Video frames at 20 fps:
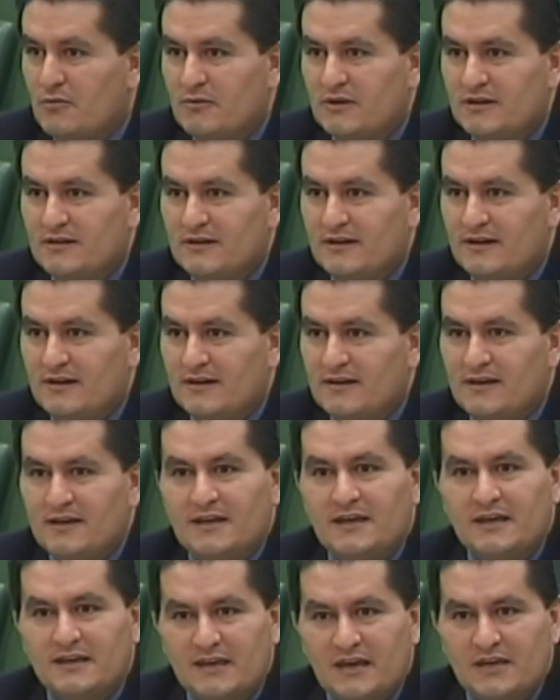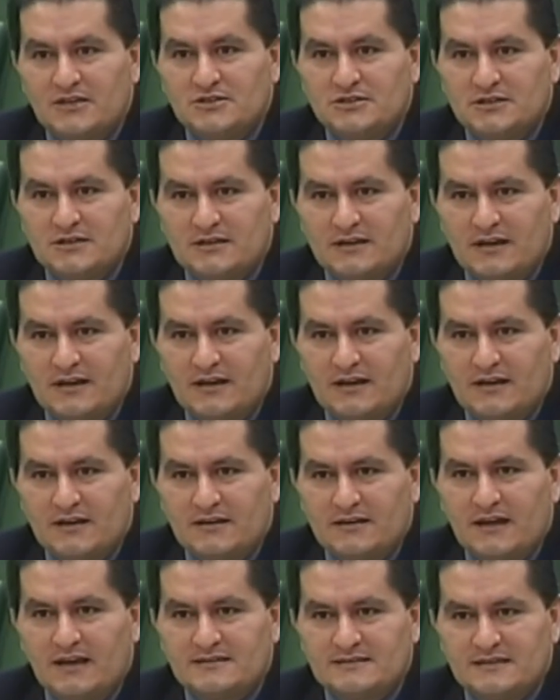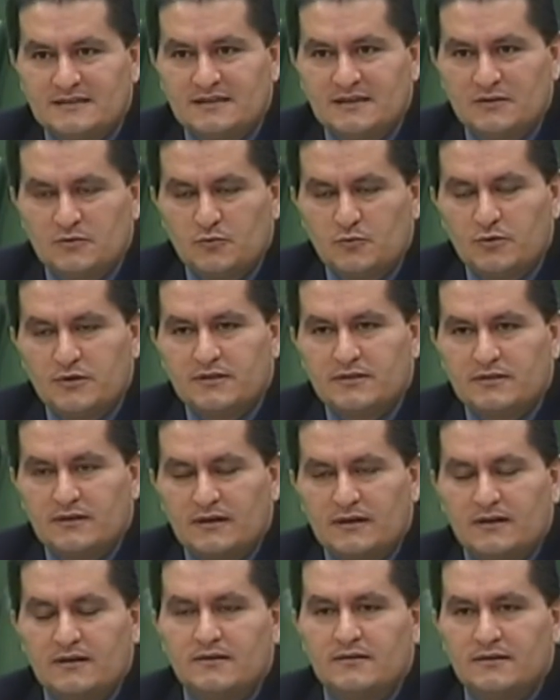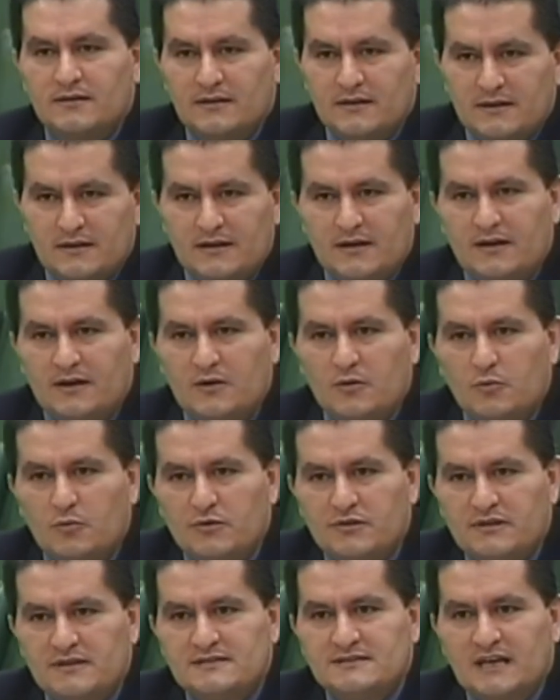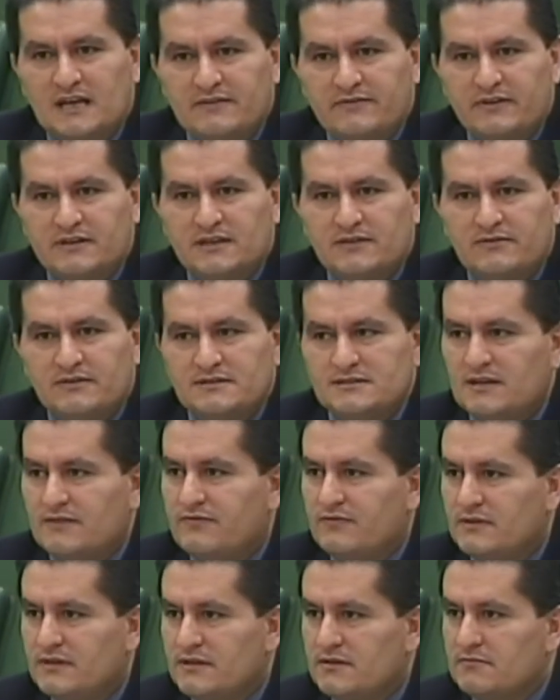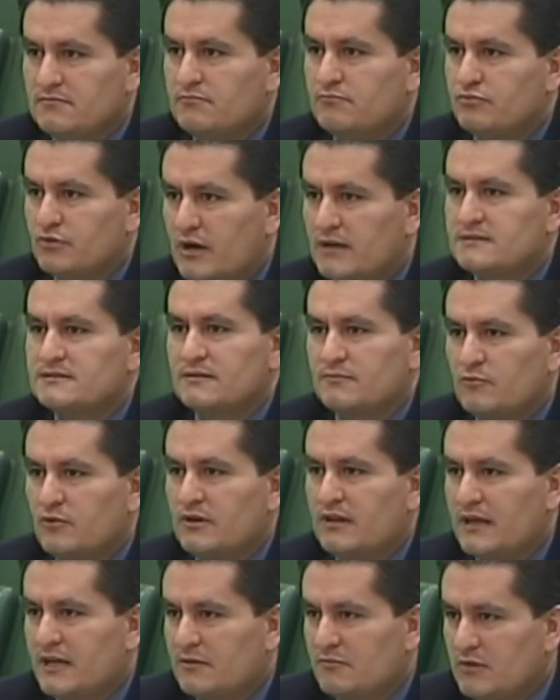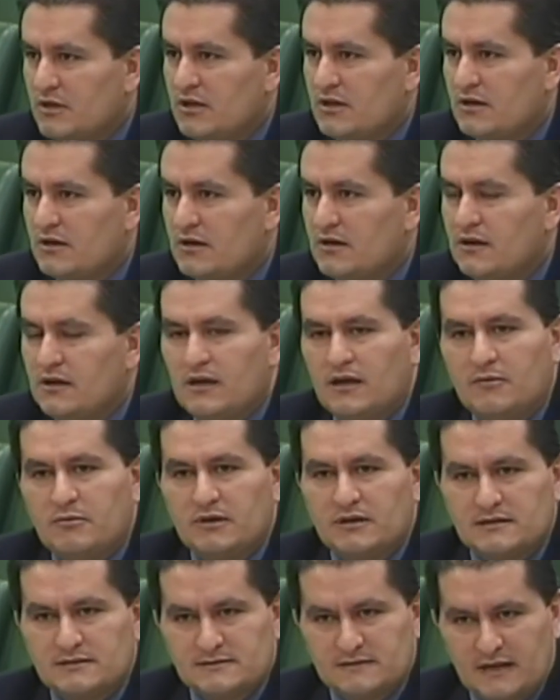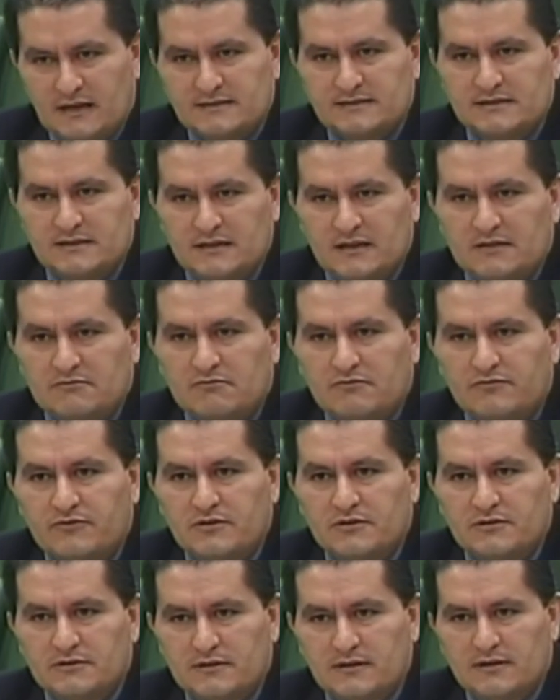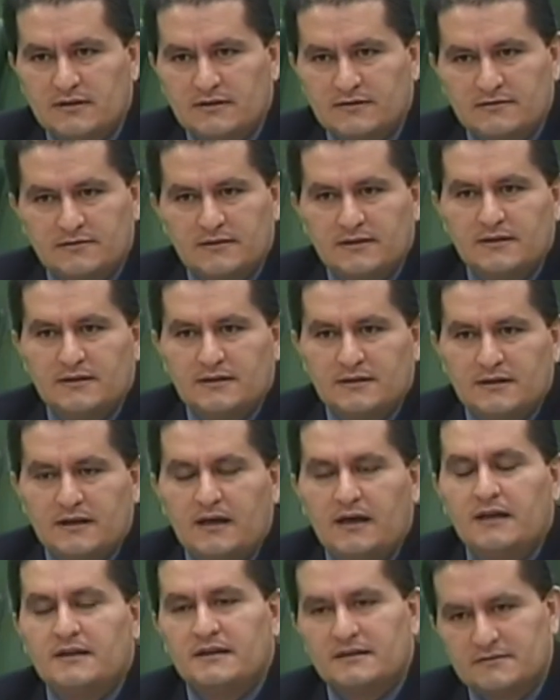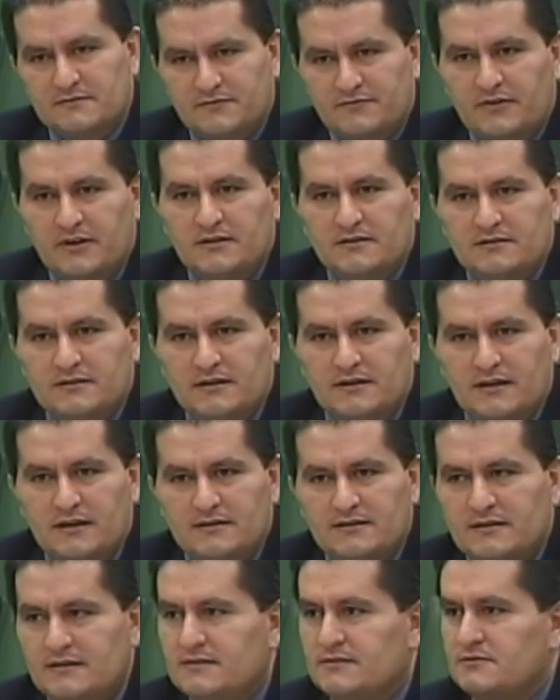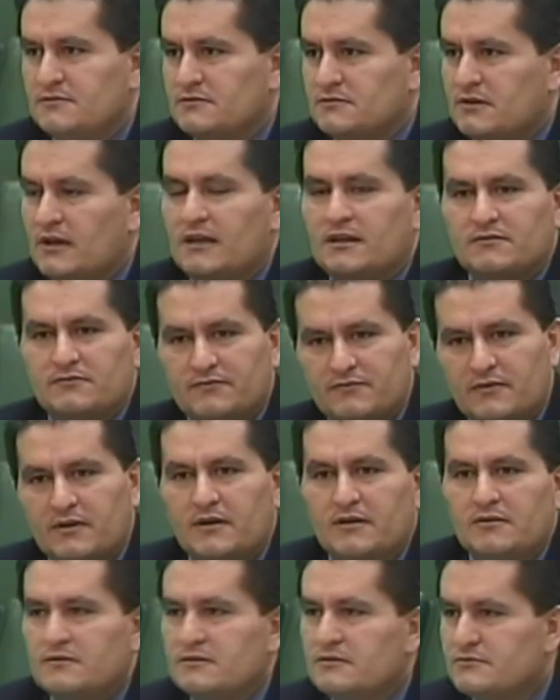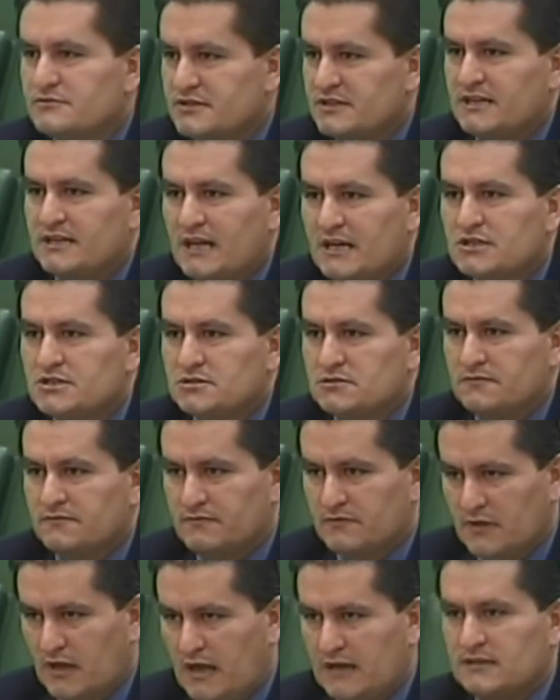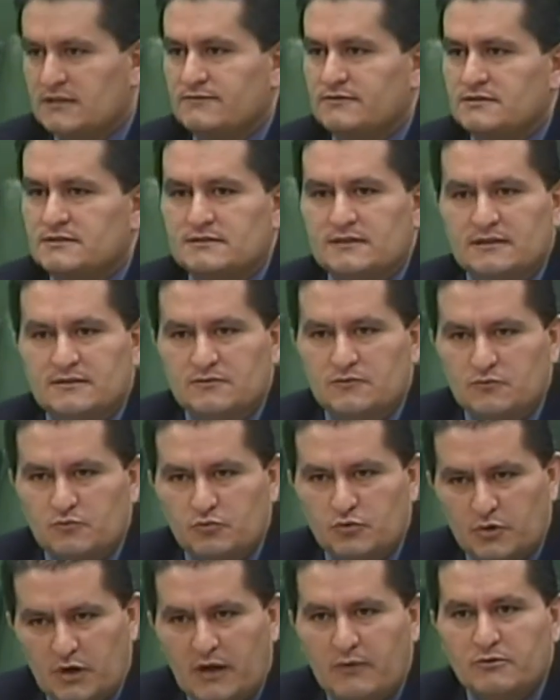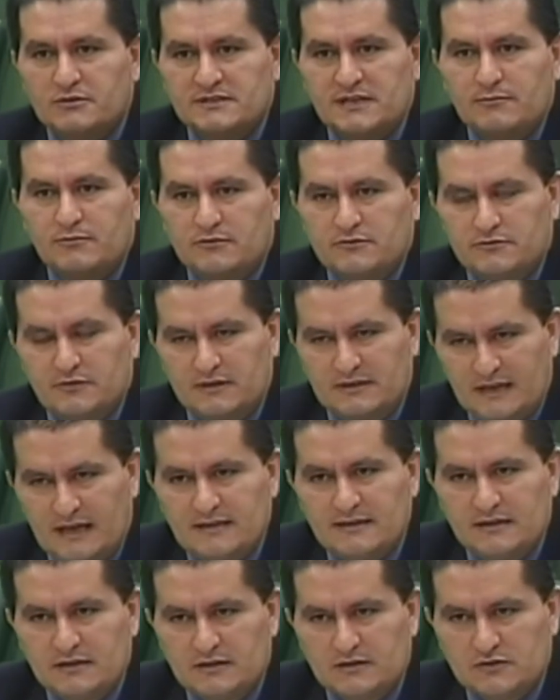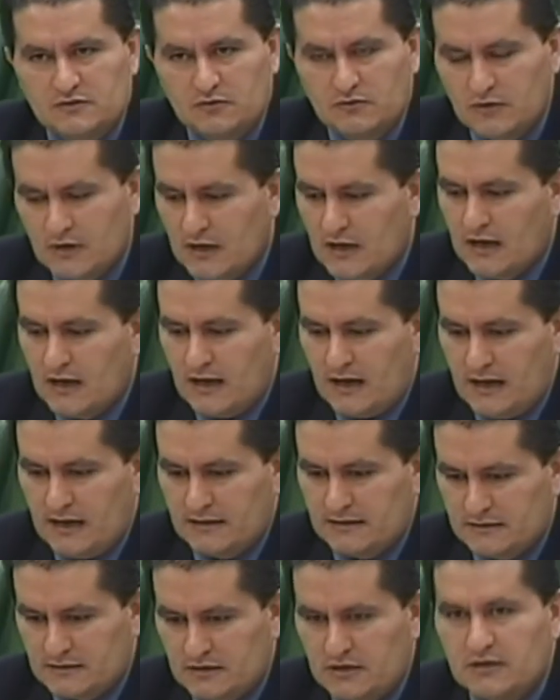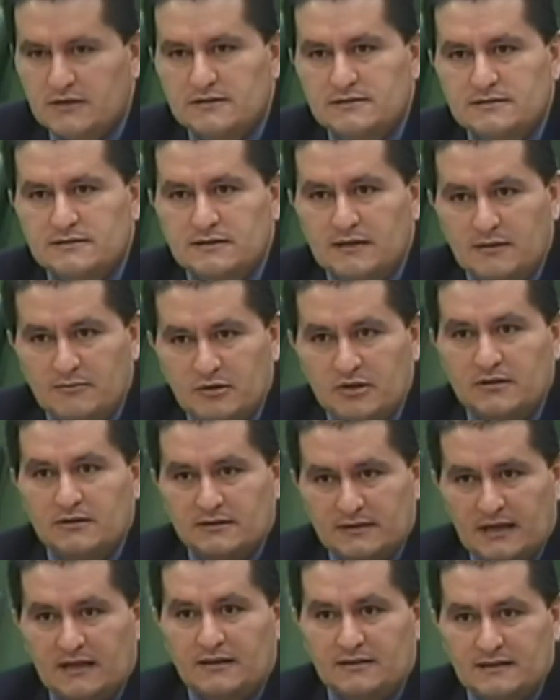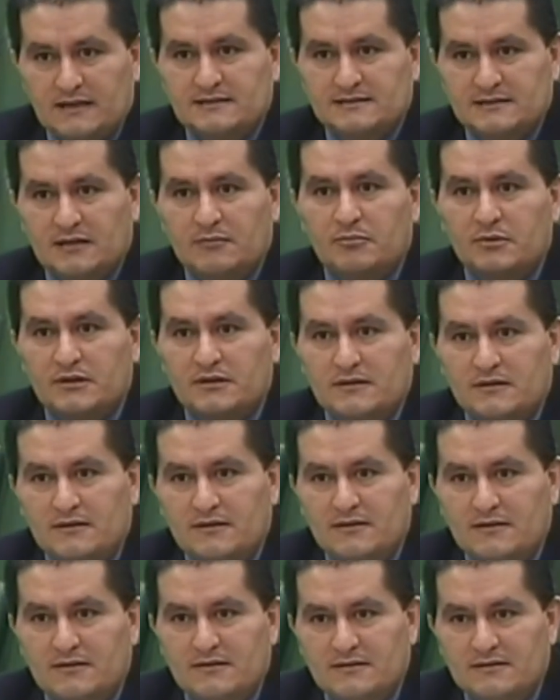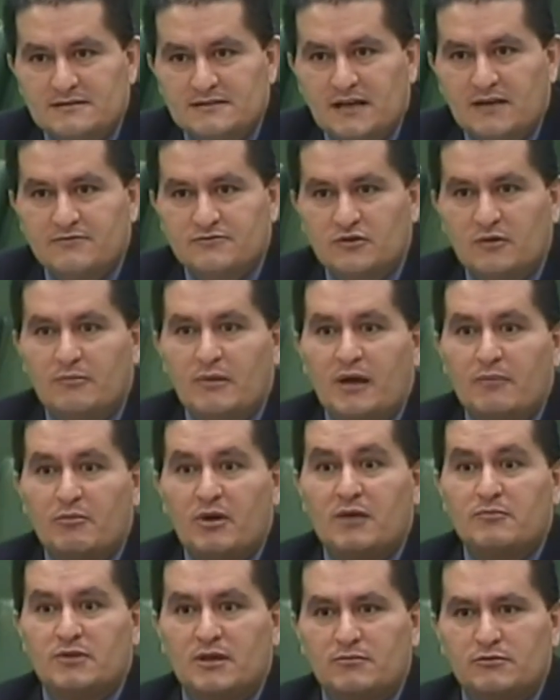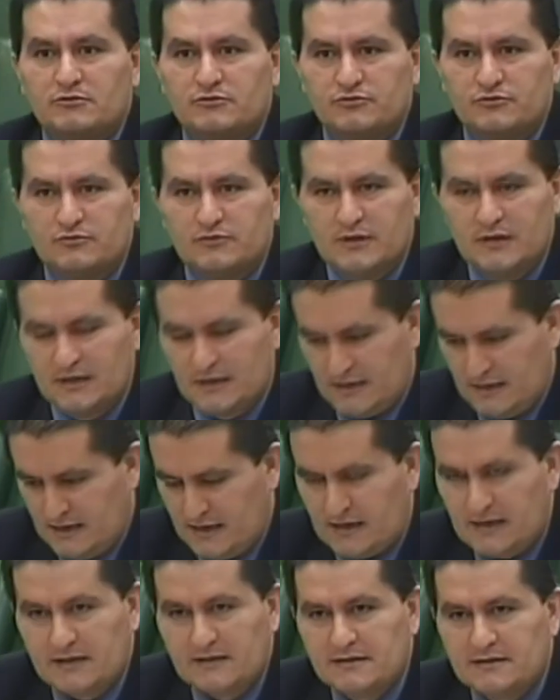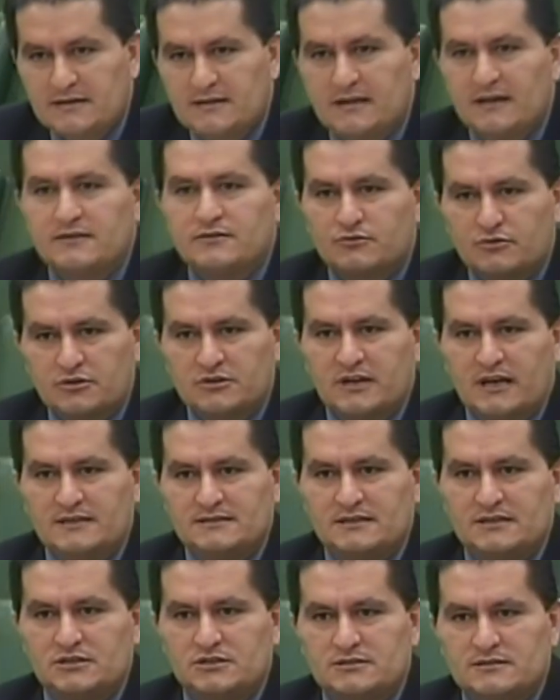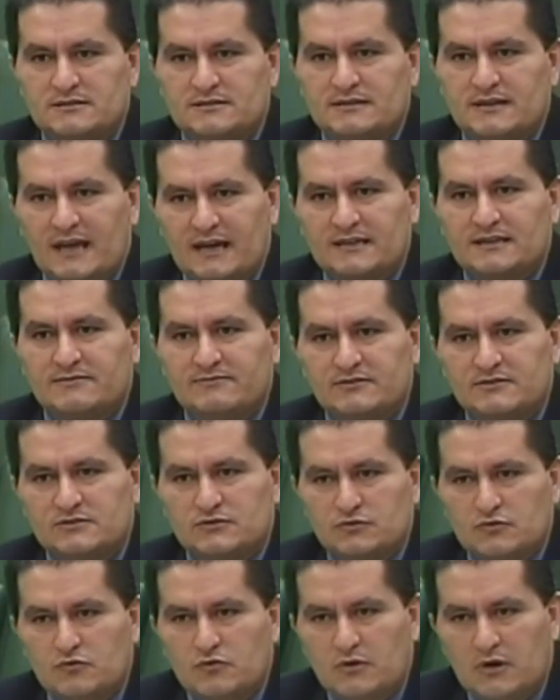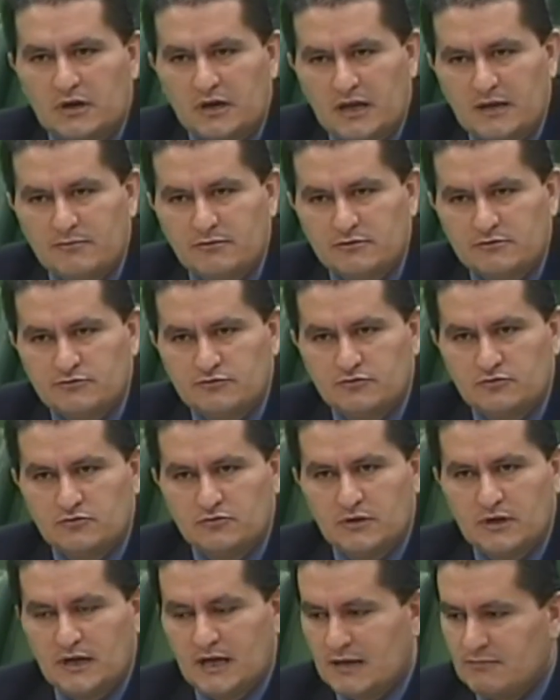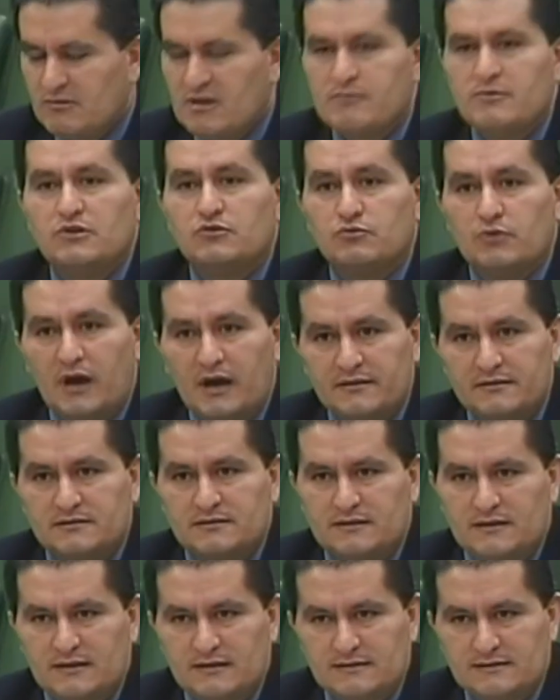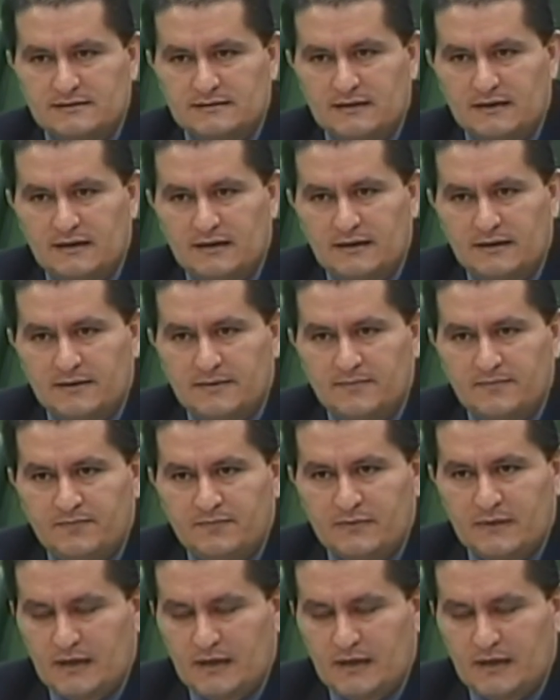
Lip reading: I mean, engaging Nazanin with these kind of activities definitely brought someone like me here, because Nazanin had referred another friend, and then kind of there was a connection of activists where I was able to attend here. So there is, I mean, that's helping in itself. So I might be able to get other organizations and activists who are able to maybe do other things. For